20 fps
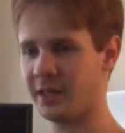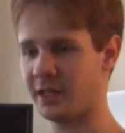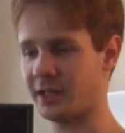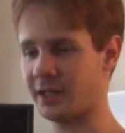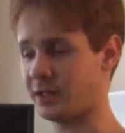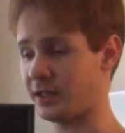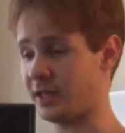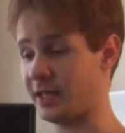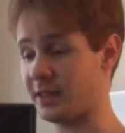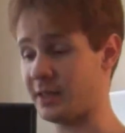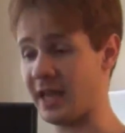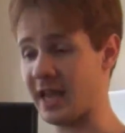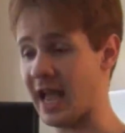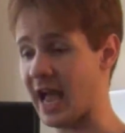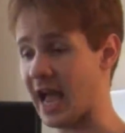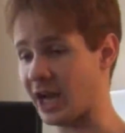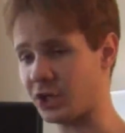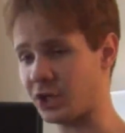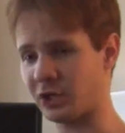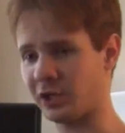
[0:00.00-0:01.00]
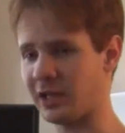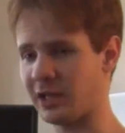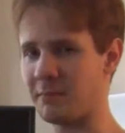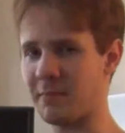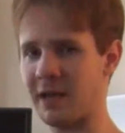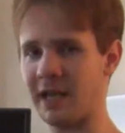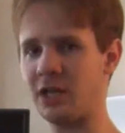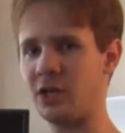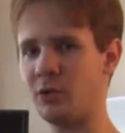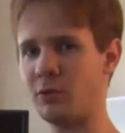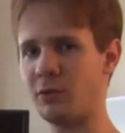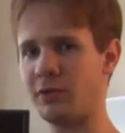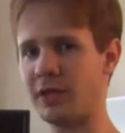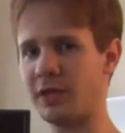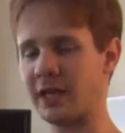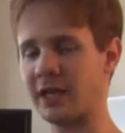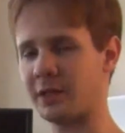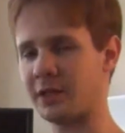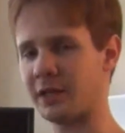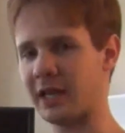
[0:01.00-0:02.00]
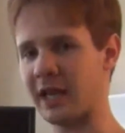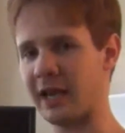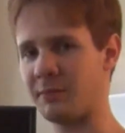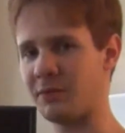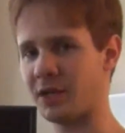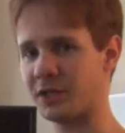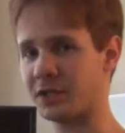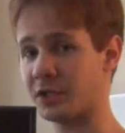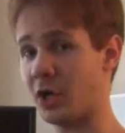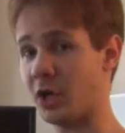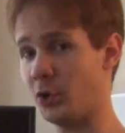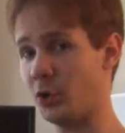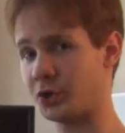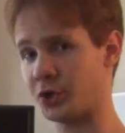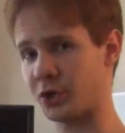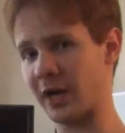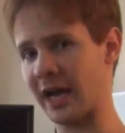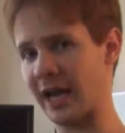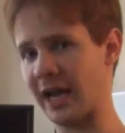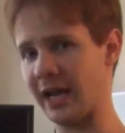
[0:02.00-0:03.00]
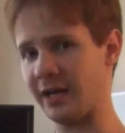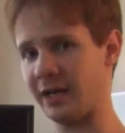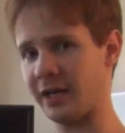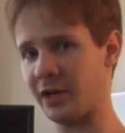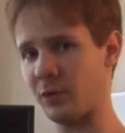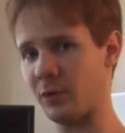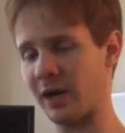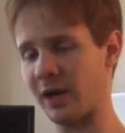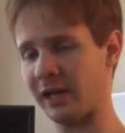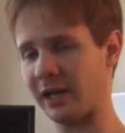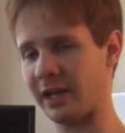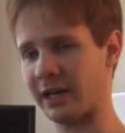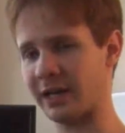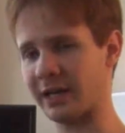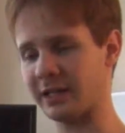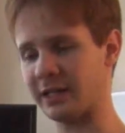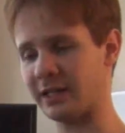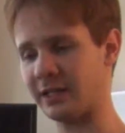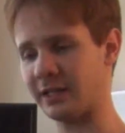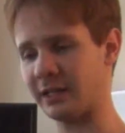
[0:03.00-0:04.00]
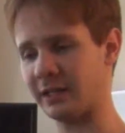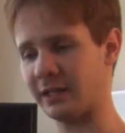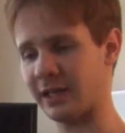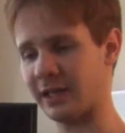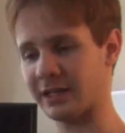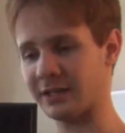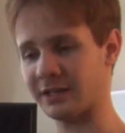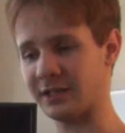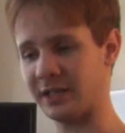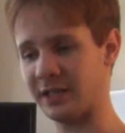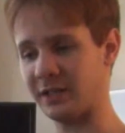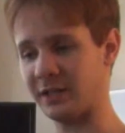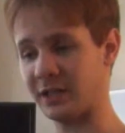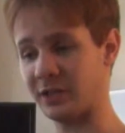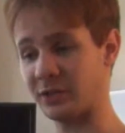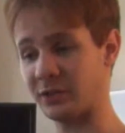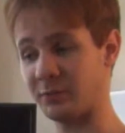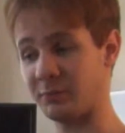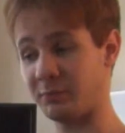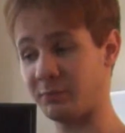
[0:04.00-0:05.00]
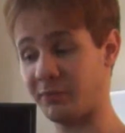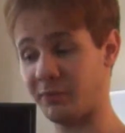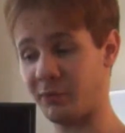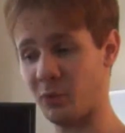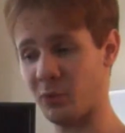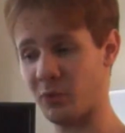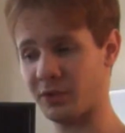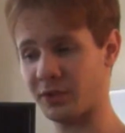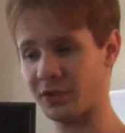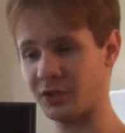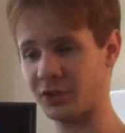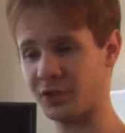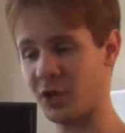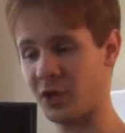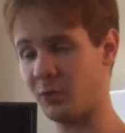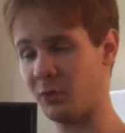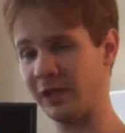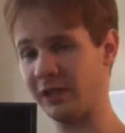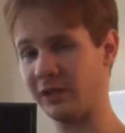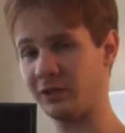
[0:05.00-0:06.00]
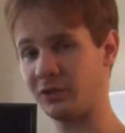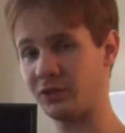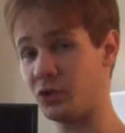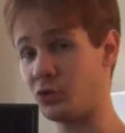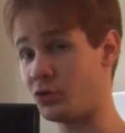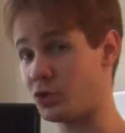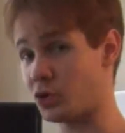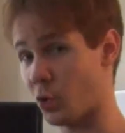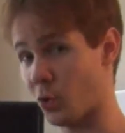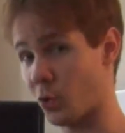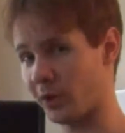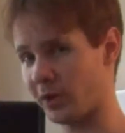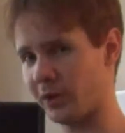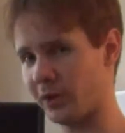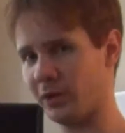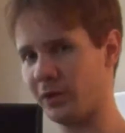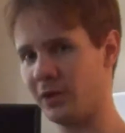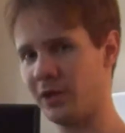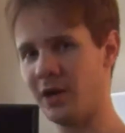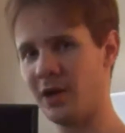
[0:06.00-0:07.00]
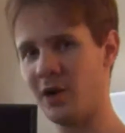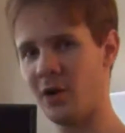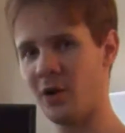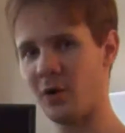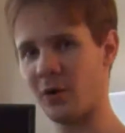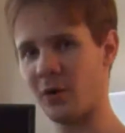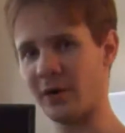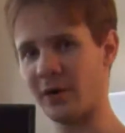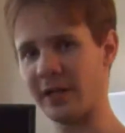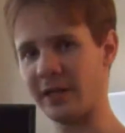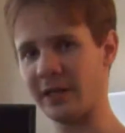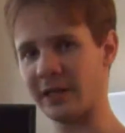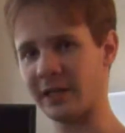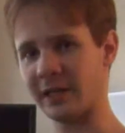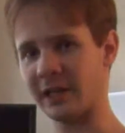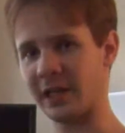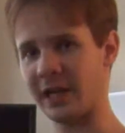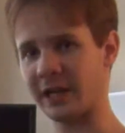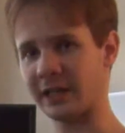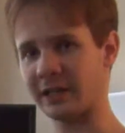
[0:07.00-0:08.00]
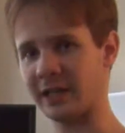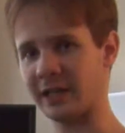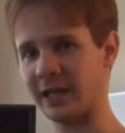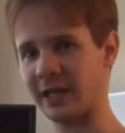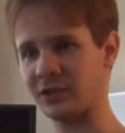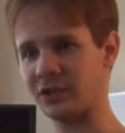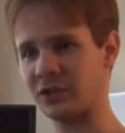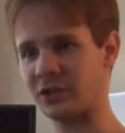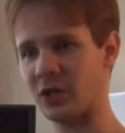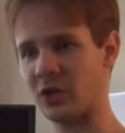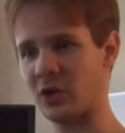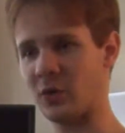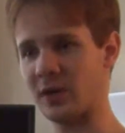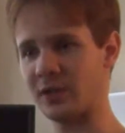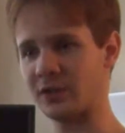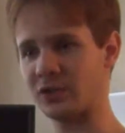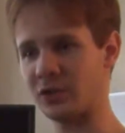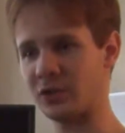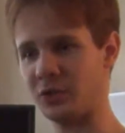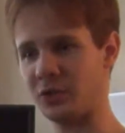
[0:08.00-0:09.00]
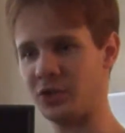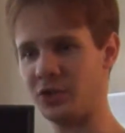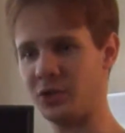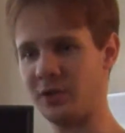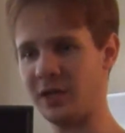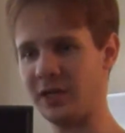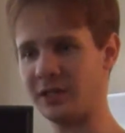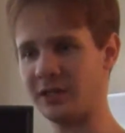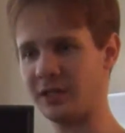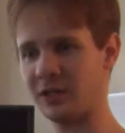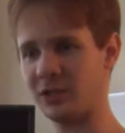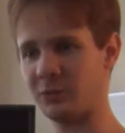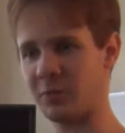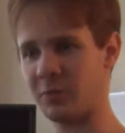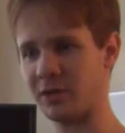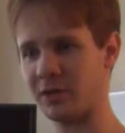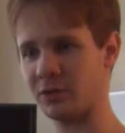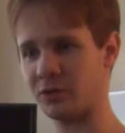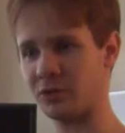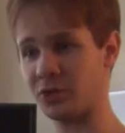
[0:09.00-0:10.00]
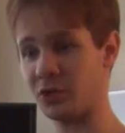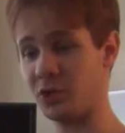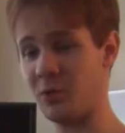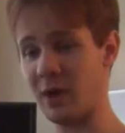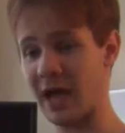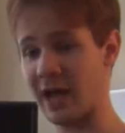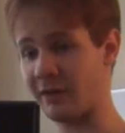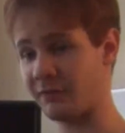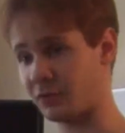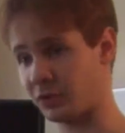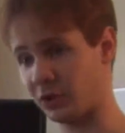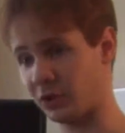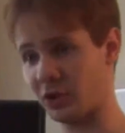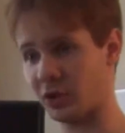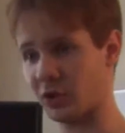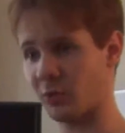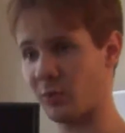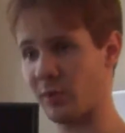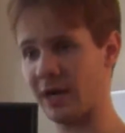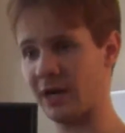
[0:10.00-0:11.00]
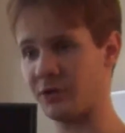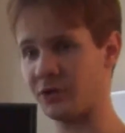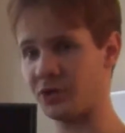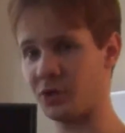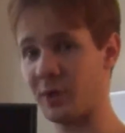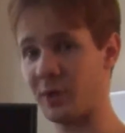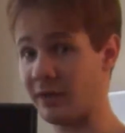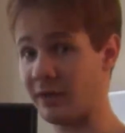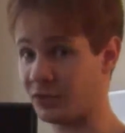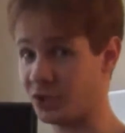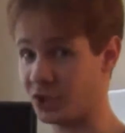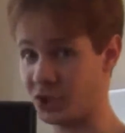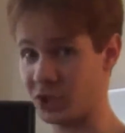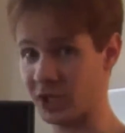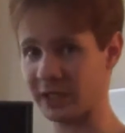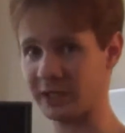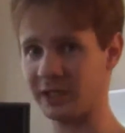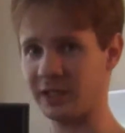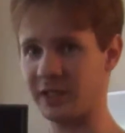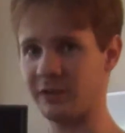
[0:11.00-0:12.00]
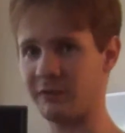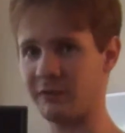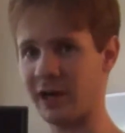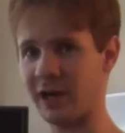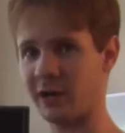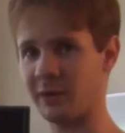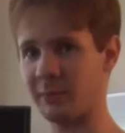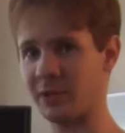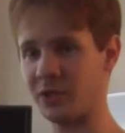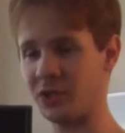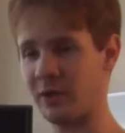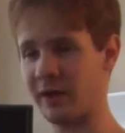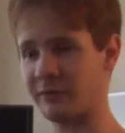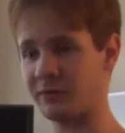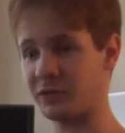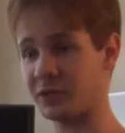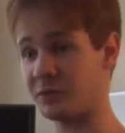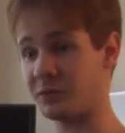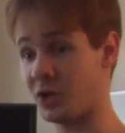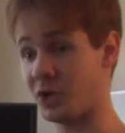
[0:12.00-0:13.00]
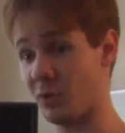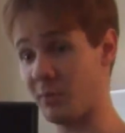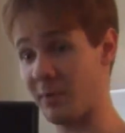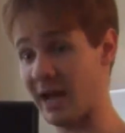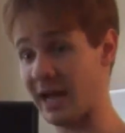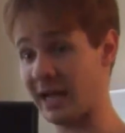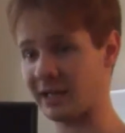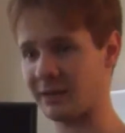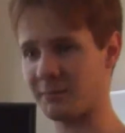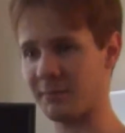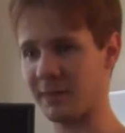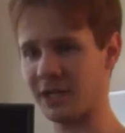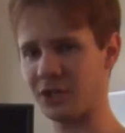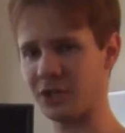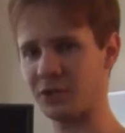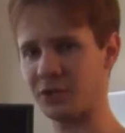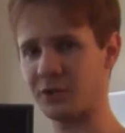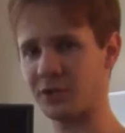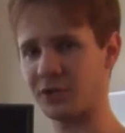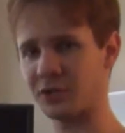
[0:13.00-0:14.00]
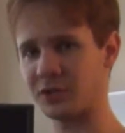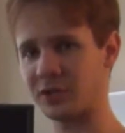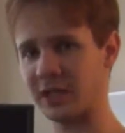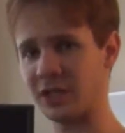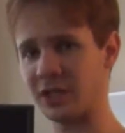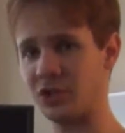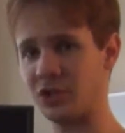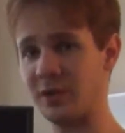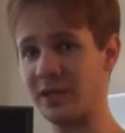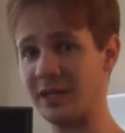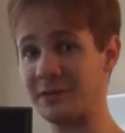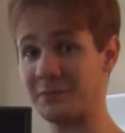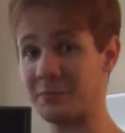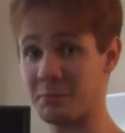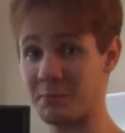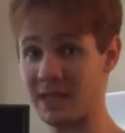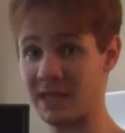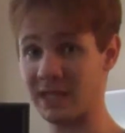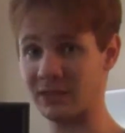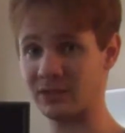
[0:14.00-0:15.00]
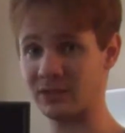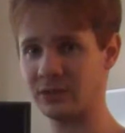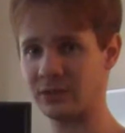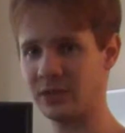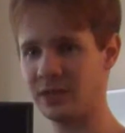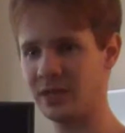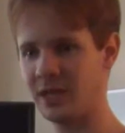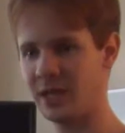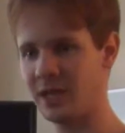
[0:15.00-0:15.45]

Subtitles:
They actually make you think. The game doesn't hold your hand anyway. Like I said before, there's no real tutorial or anything like that, so as soon as you get to these puzzles, you have to look around, you have to check the environment, you have to go back and make sure there's things you didn't miss.